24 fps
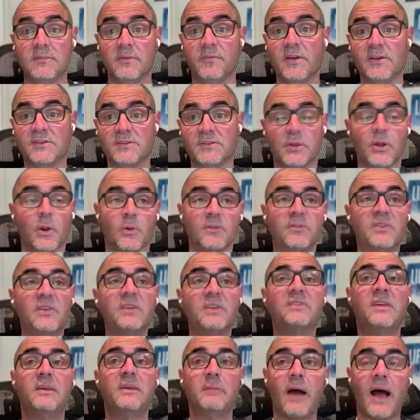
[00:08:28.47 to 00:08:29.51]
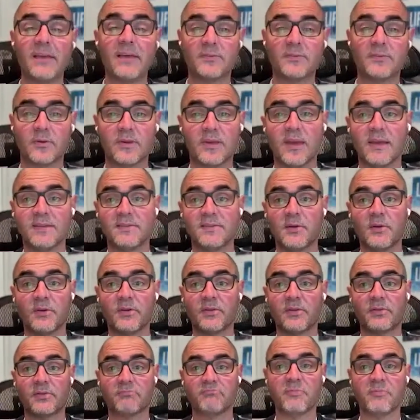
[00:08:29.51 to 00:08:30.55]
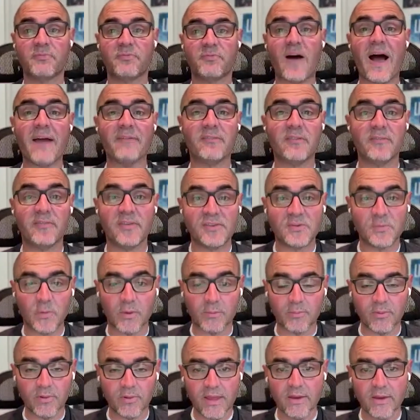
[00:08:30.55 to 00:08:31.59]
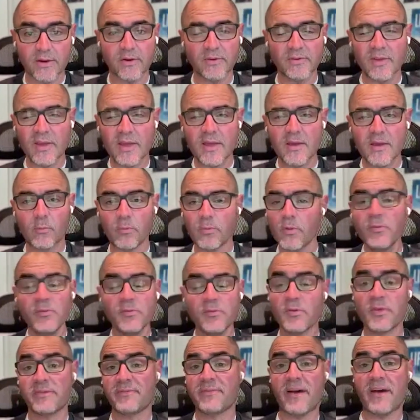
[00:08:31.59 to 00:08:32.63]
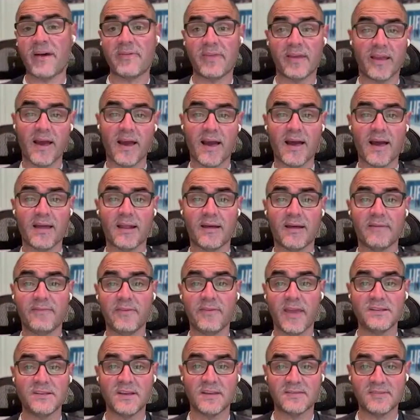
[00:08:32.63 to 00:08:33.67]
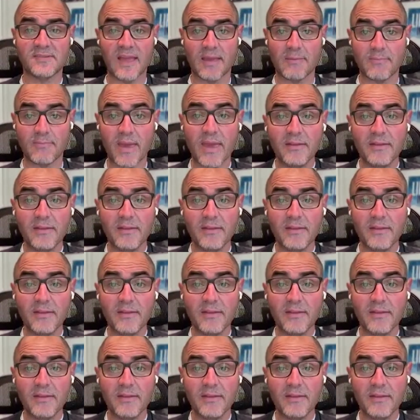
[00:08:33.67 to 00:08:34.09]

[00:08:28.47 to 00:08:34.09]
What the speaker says: high school kids and there's 5 Division I players. Well, those are the only 5 that got a VHS tape